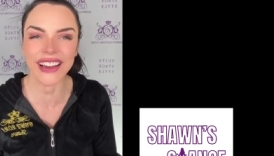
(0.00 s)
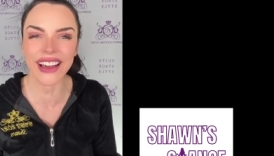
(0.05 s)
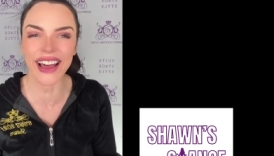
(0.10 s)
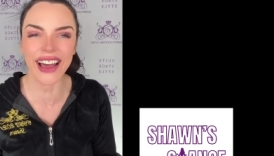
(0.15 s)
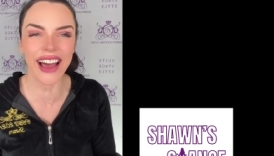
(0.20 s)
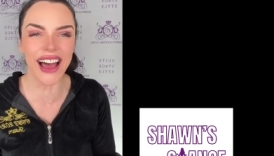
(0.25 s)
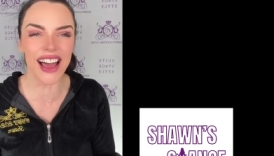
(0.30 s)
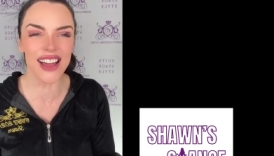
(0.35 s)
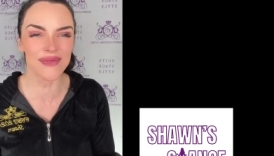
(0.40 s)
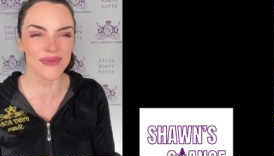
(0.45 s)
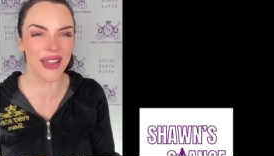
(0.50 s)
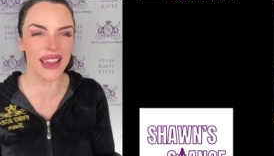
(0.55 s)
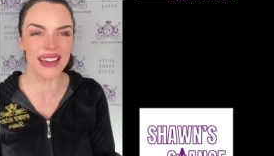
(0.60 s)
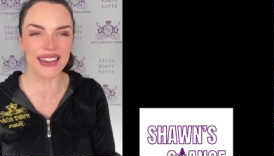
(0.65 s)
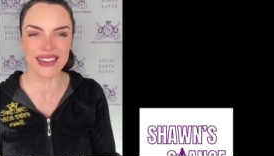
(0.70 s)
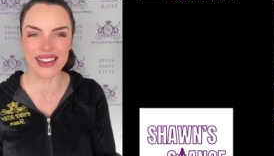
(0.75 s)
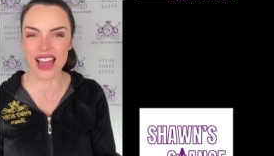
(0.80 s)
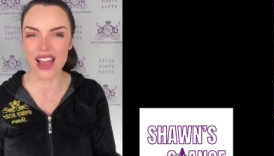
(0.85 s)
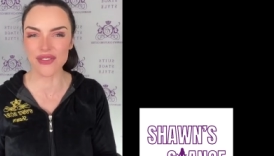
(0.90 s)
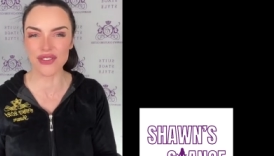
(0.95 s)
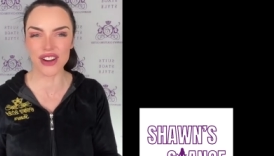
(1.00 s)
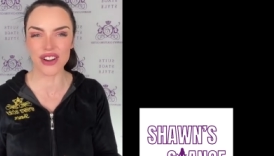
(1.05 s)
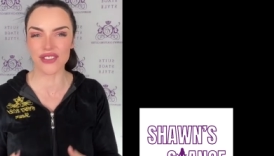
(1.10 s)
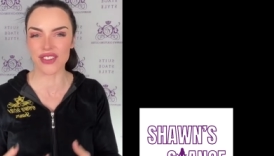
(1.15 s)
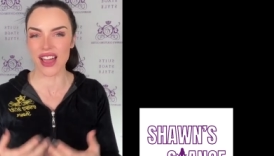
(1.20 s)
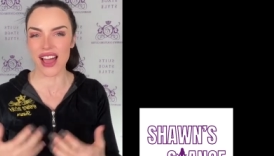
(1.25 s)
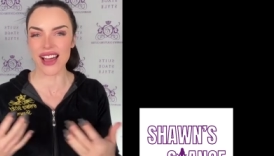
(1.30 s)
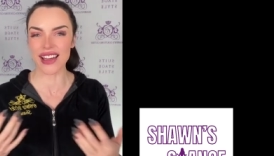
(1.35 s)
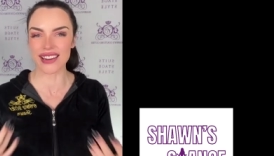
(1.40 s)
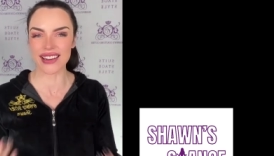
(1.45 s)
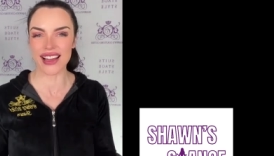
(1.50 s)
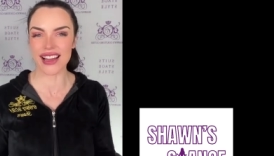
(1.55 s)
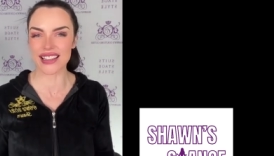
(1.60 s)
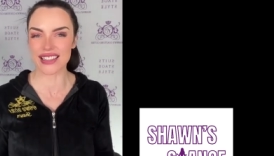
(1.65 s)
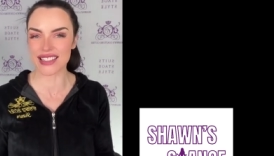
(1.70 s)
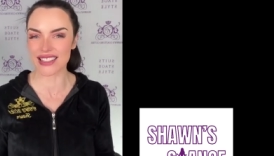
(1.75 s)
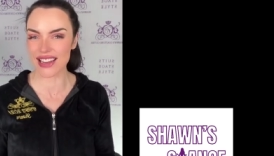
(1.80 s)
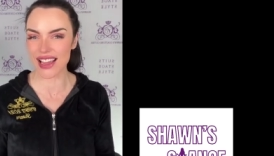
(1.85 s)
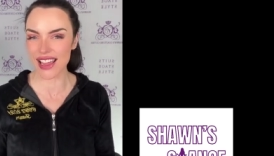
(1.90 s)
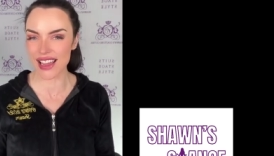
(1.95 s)
I may never have gotten
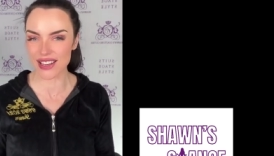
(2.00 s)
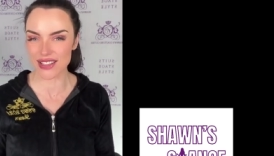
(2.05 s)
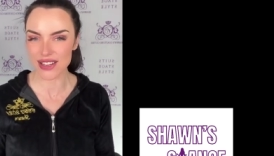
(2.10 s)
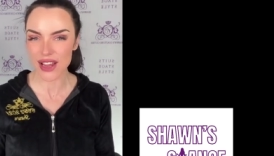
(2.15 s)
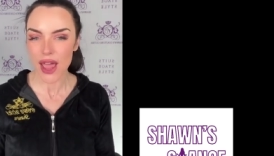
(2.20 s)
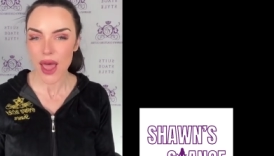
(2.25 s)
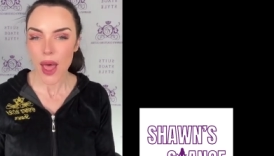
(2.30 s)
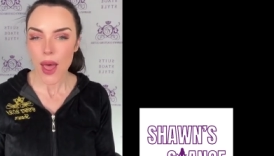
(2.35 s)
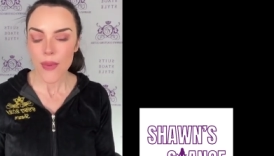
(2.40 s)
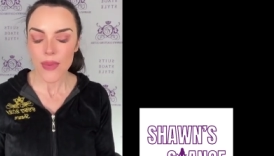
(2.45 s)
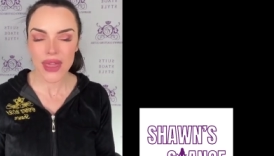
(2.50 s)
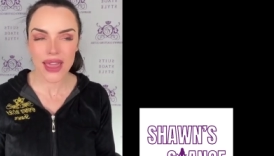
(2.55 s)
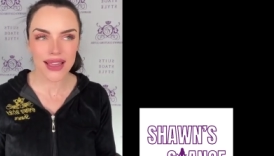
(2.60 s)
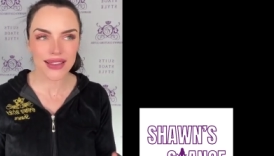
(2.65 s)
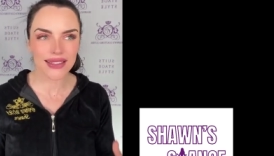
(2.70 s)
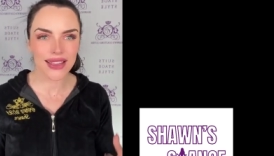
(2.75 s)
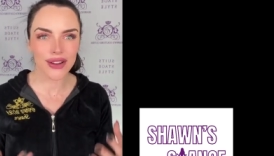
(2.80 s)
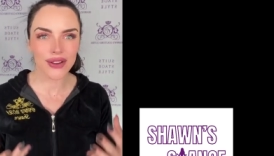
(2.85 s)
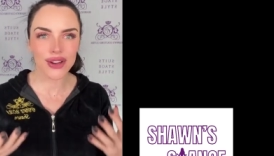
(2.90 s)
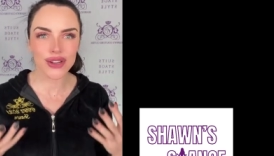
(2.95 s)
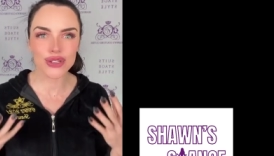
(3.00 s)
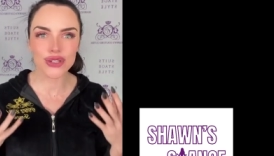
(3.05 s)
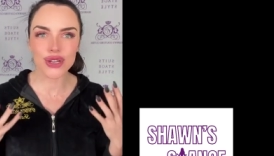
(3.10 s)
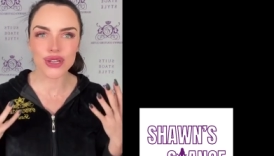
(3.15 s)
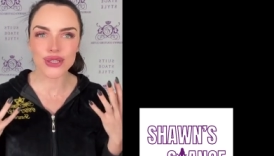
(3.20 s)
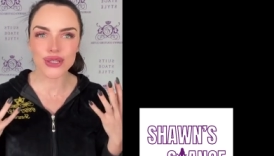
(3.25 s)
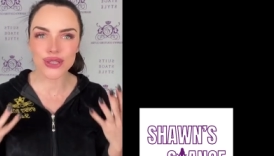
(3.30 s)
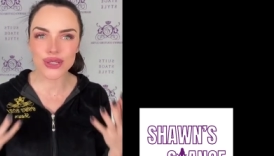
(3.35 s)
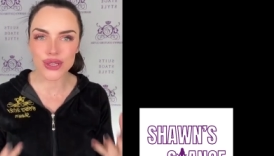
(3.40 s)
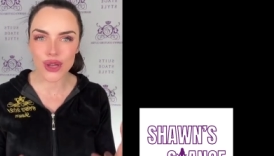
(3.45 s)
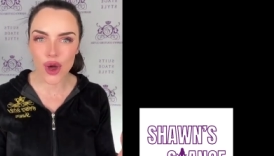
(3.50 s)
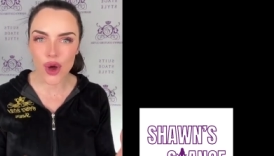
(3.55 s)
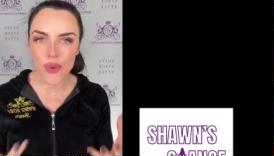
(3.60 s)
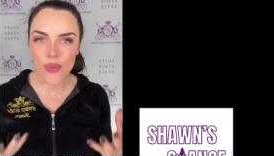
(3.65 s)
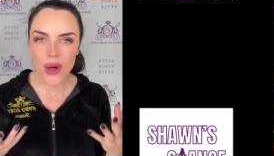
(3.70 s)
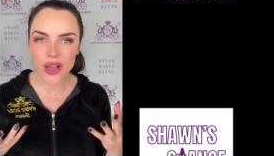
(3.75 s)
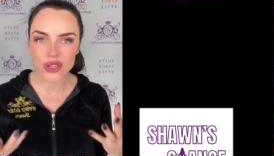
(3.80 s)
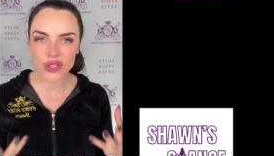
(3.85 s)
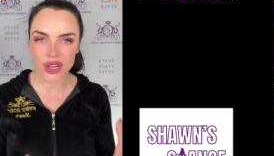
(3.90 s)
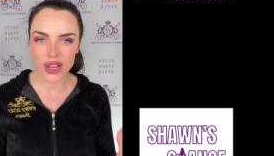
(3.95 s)
on stage, because there is just
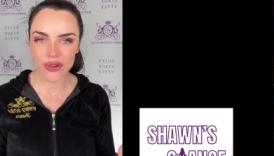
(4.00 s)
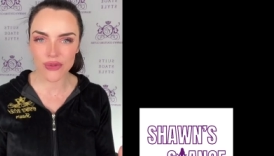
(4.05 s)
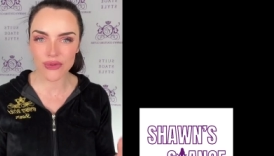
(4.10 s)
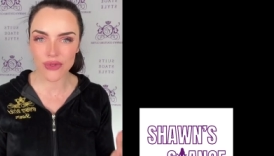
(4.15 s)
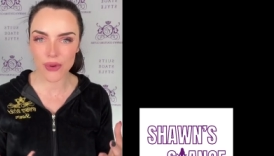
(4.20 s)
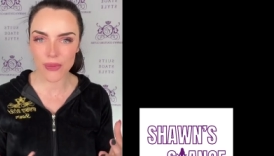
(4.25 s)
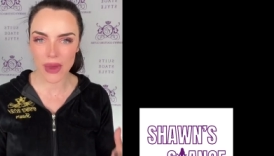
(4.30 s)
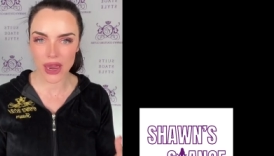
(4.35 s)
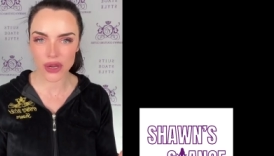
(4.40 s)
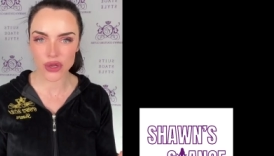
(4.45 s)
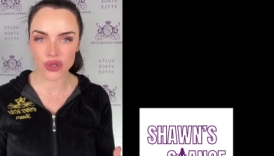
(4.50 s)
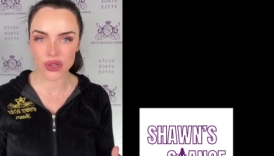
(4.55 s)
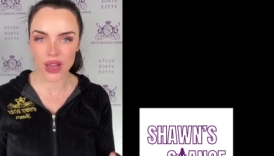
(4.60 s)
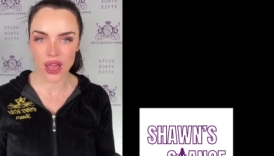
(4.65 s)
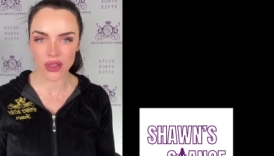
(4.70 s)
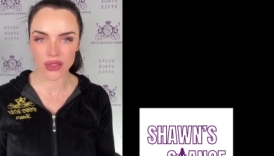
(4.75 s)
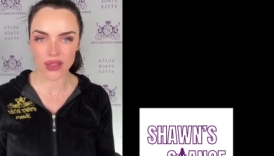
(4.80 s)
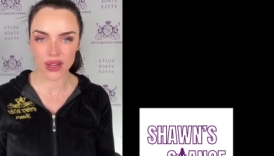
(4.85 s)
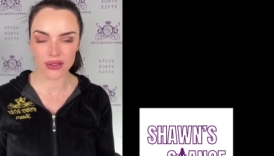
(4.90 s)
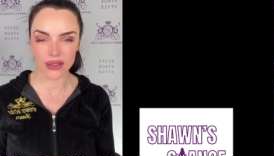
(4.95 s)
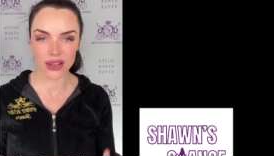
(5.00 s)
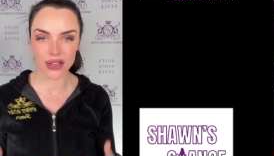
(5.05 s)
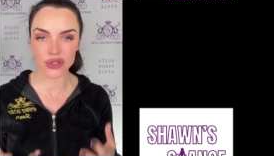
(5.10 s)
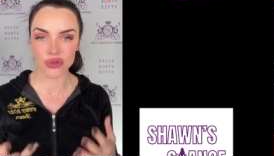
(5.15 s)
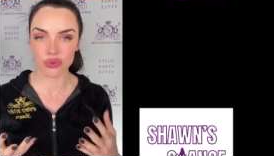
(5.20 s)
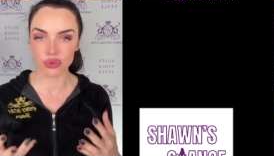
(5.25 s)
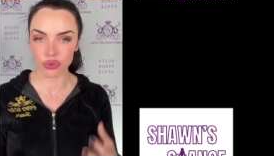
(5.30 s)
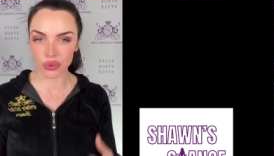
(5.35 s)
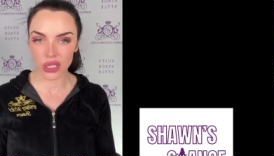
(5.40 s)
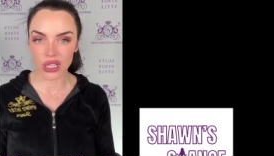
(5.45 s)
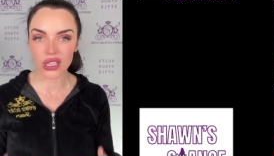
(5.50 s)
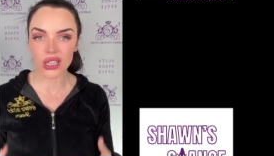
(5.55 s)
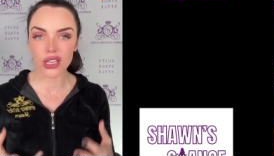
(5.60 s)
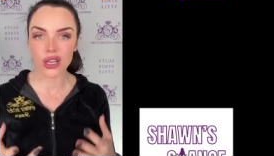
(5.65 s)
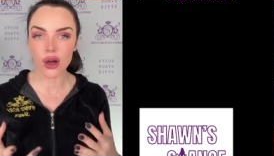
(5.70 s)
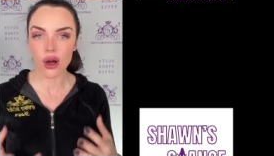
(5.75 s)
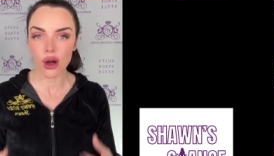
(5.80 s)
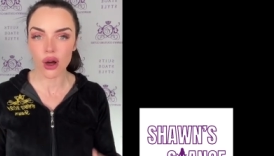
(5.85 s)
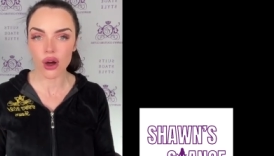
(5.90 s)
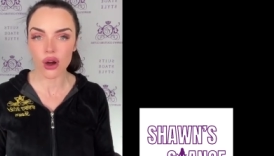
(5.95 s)
so much information out there that it's
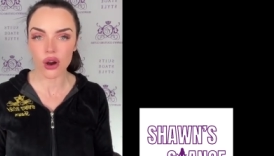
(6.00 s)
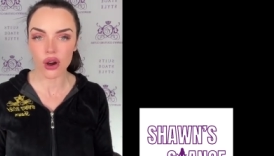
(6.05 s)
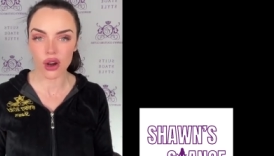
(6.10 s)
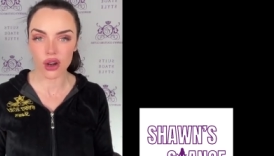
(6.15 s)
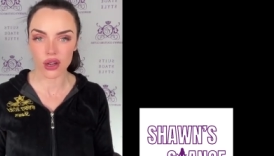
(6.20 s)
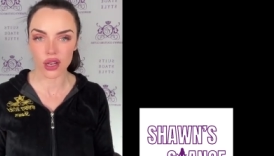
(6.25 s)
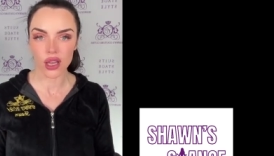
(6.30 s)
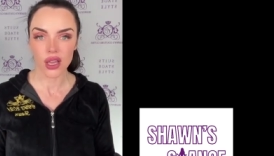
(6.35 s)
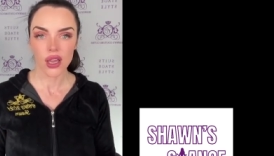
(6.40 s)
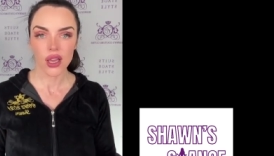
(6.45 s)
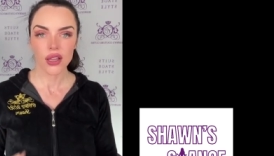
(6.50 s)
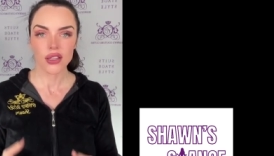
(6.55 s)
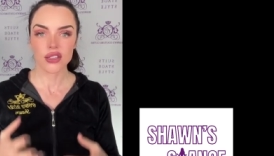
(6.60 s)
really hard